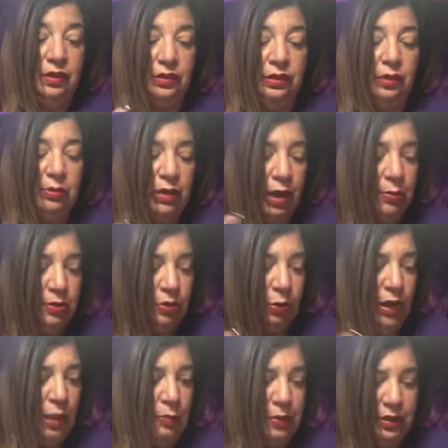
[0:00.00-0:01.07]
Sometimes
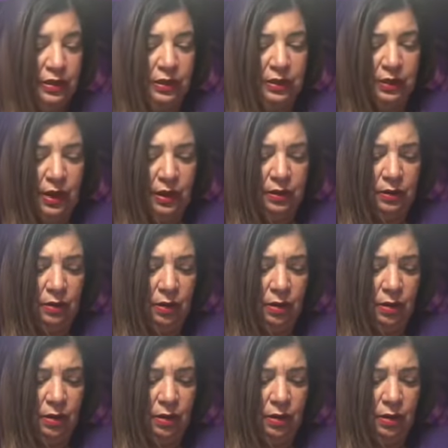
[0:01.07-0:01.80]
what happens is that